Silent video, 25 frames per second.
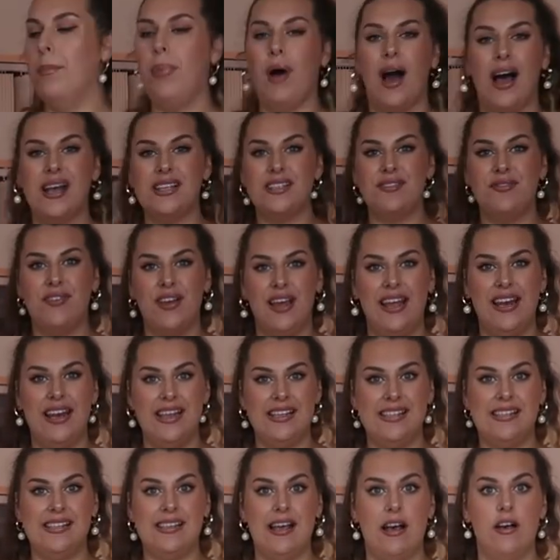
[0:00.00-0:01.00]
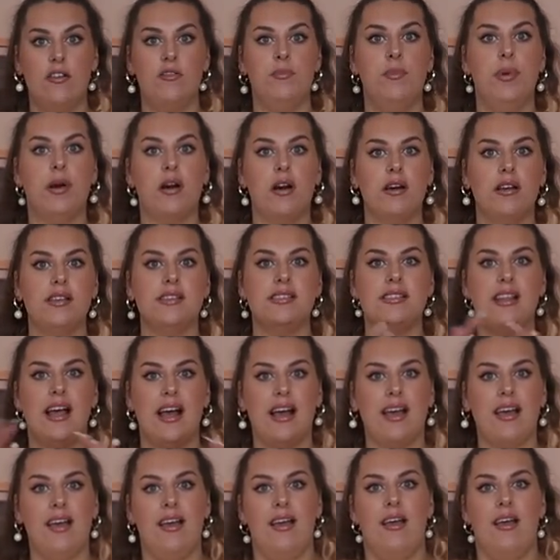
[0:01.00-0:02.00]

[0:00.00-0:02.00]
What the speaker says: But as for in itself, because like